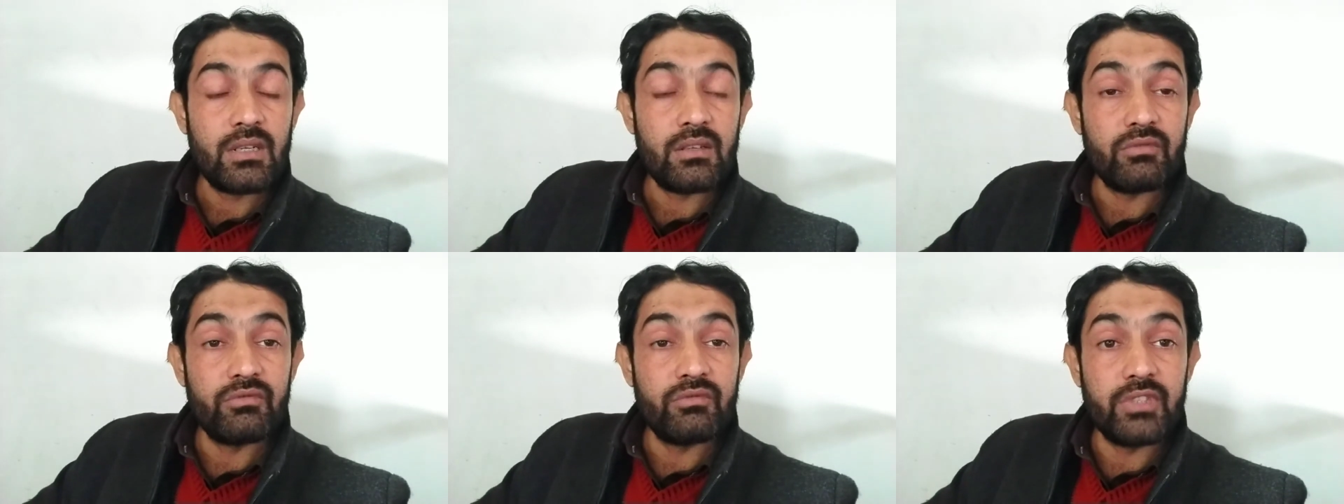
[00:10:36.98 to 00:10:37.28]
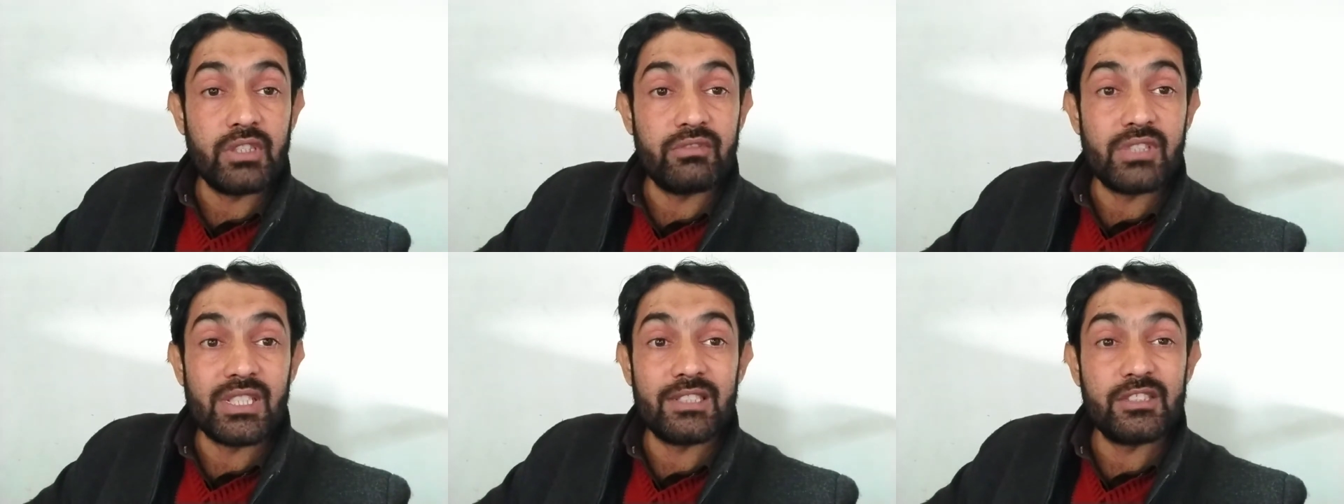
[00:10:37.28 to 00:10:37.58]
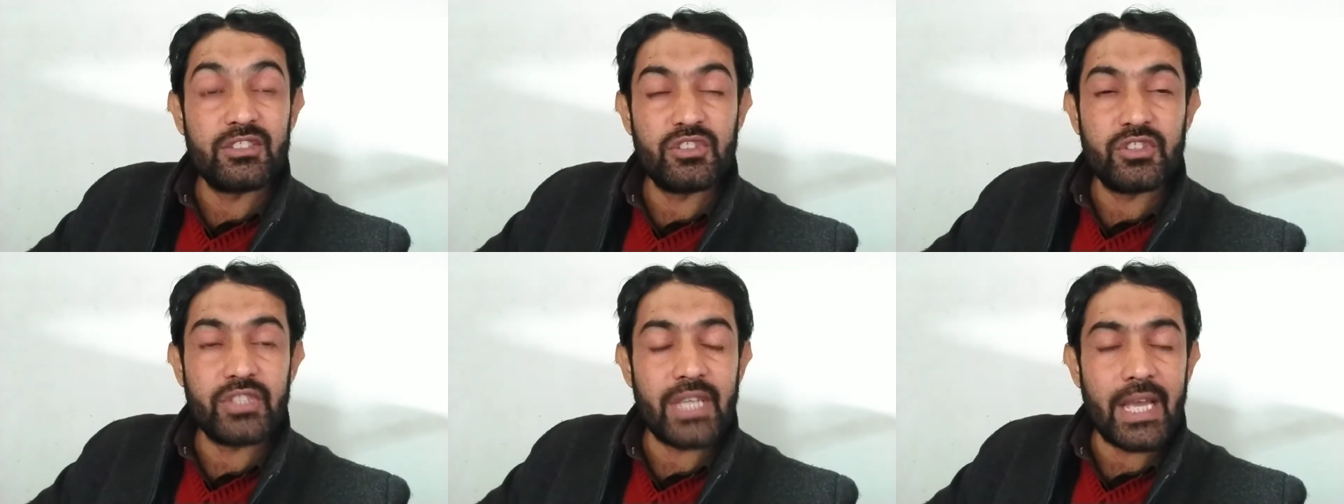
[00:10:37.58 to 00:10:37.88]
we will
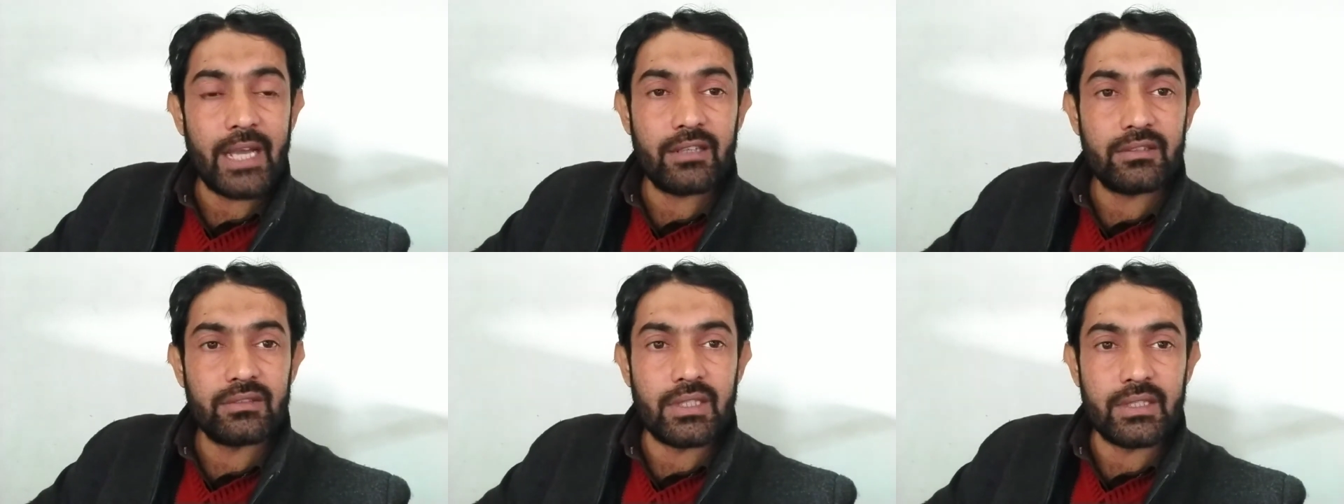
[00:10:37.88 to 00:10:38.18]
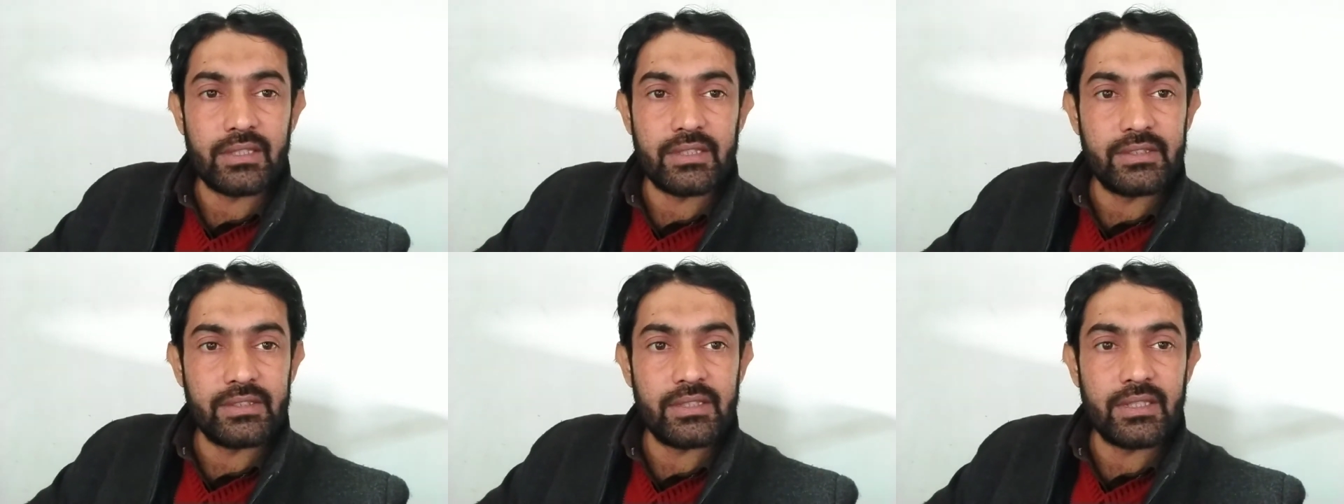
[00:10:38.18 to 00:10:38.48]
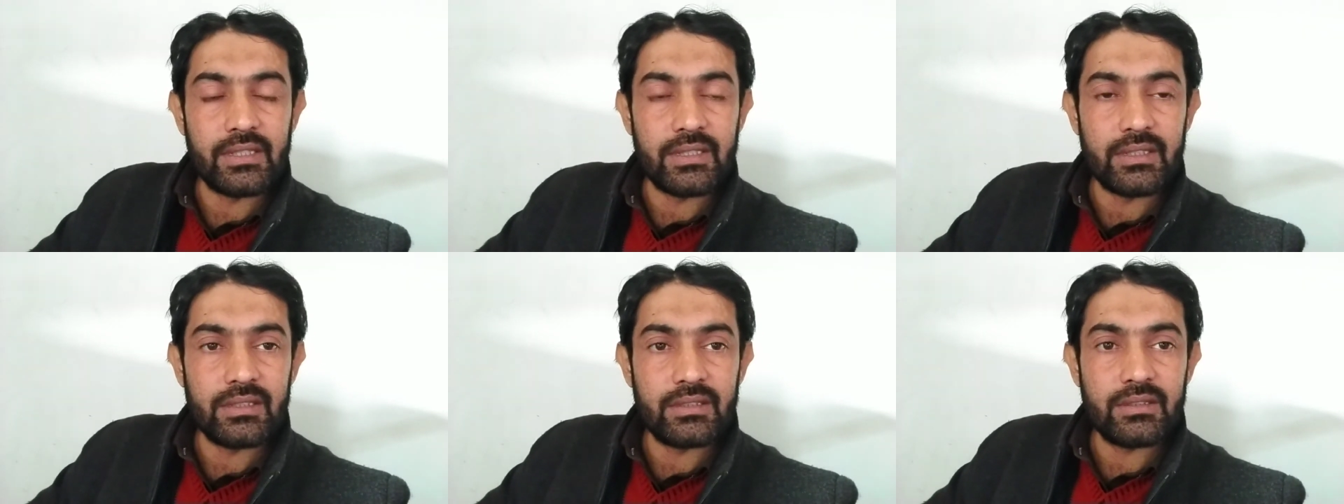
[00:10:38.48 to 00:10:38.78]
check the
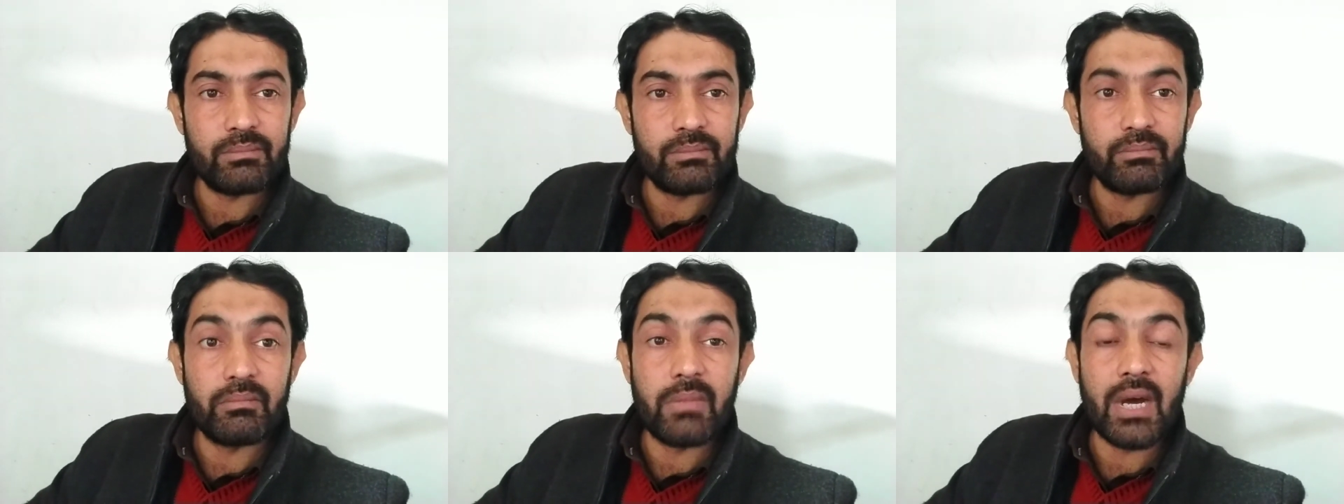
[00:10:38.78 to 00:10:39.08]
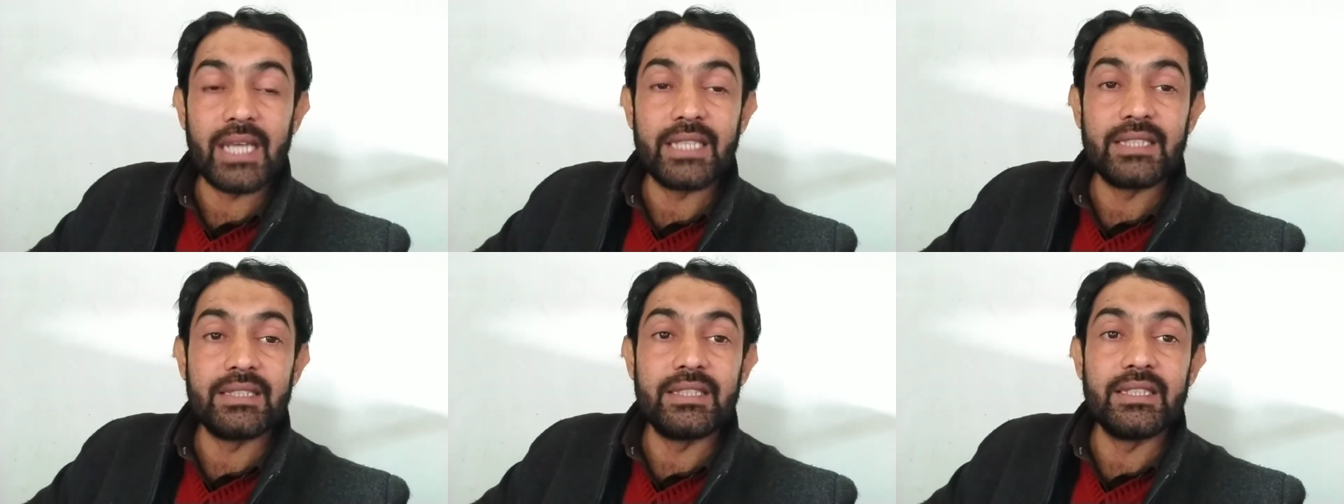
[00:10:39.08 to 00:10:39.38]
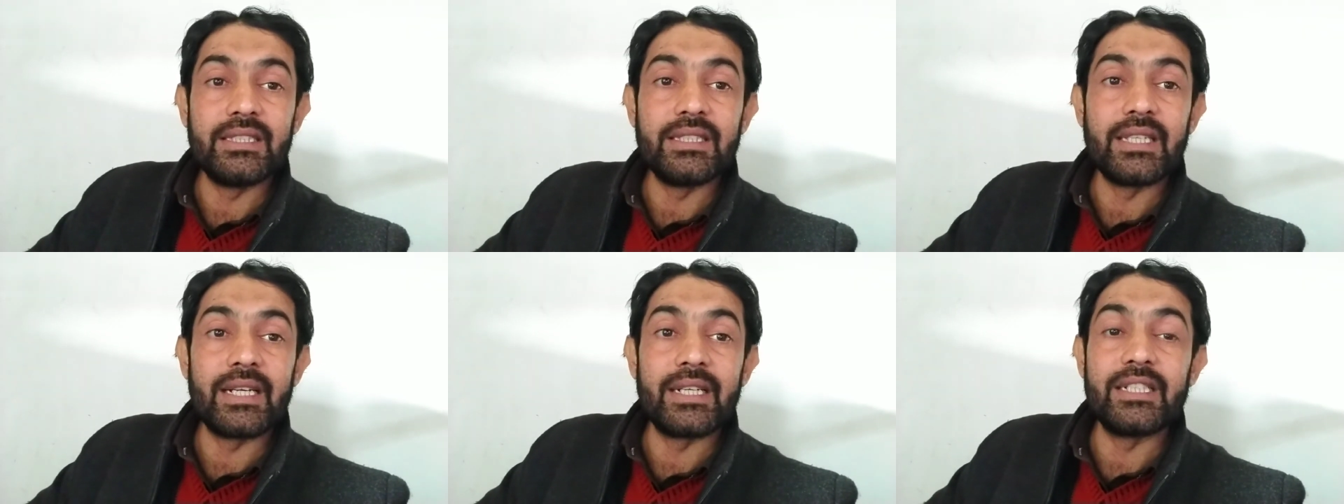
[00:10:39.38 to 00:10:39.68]
result by
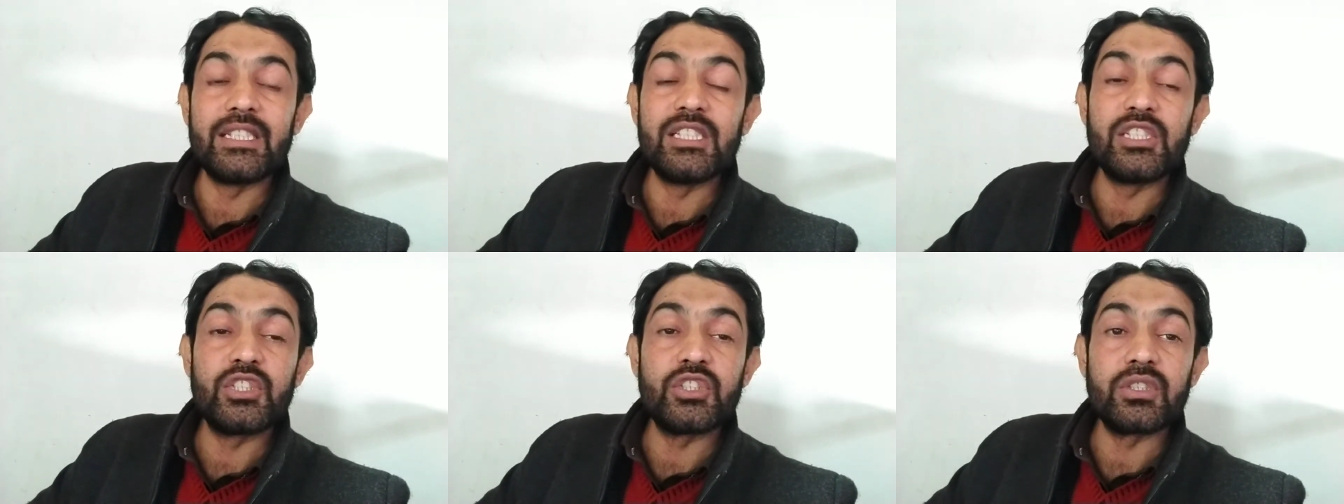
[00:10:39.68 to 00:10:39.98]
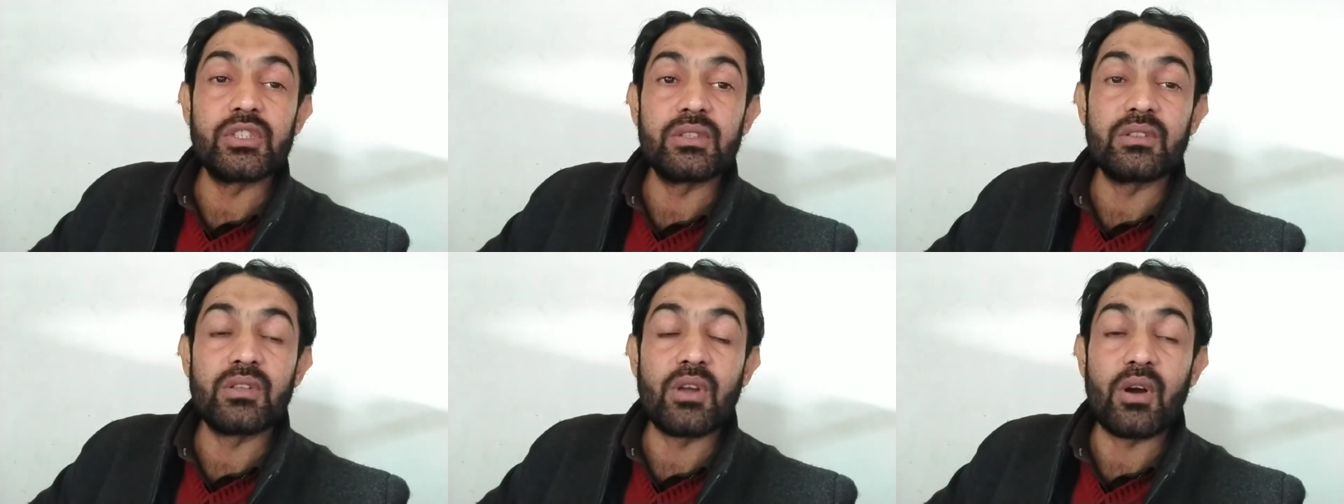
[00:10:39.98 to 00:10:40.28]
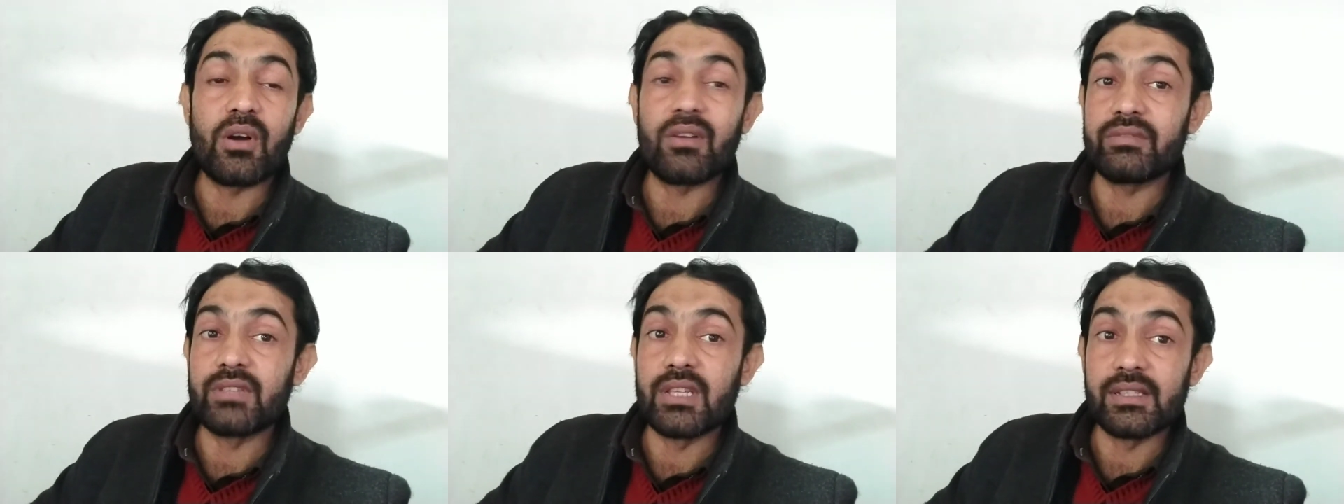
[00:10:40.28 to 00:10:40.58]
the addition
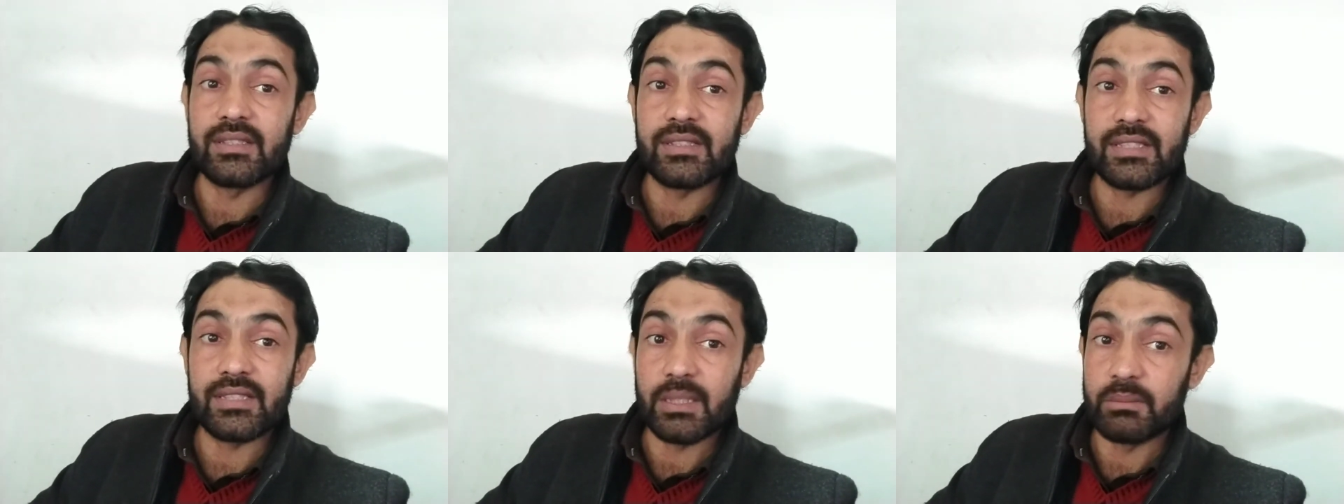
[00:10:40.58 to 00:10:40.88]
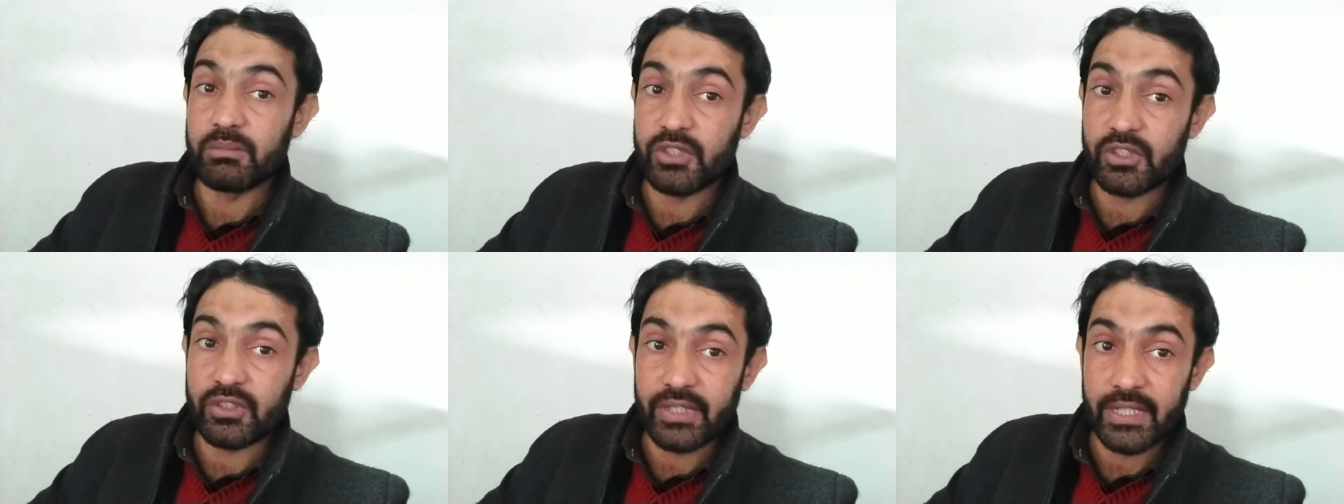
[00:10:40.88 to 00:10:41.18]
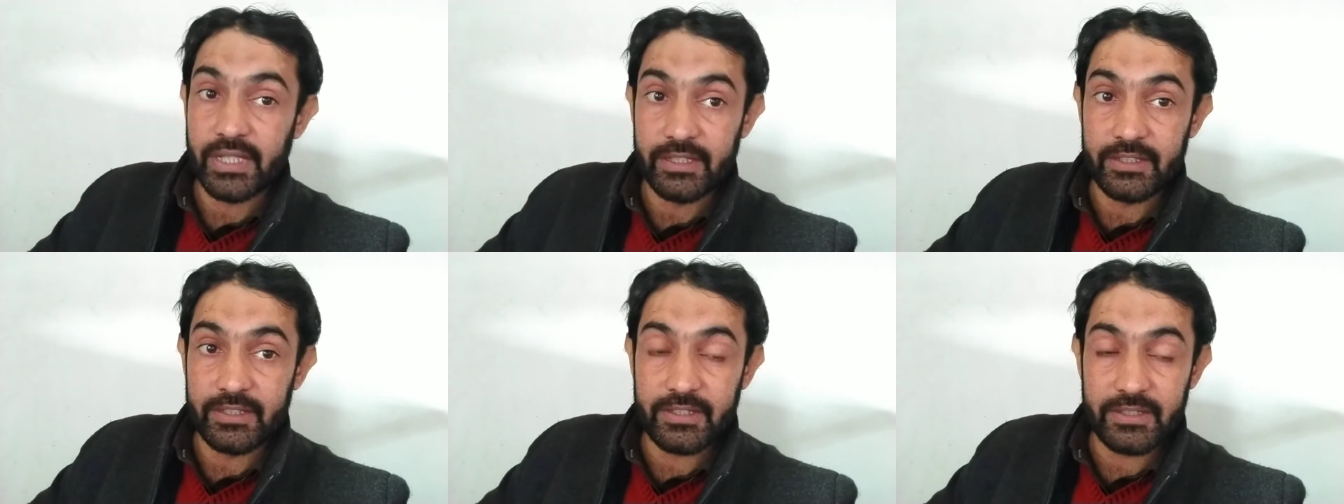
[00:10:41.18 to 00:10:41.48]
of the
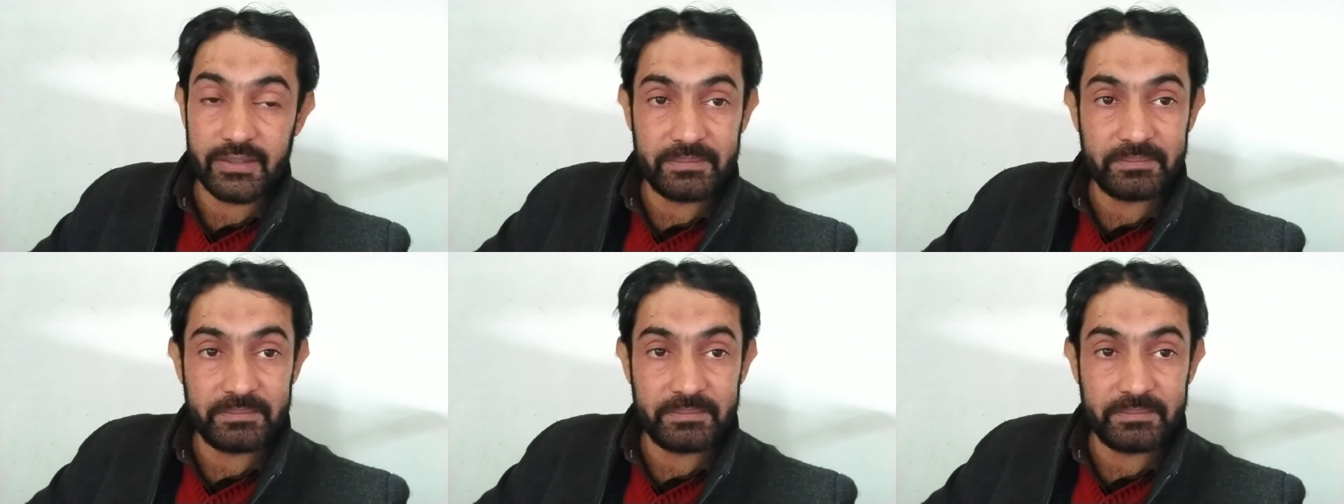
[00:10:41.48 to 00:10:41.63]
substrate.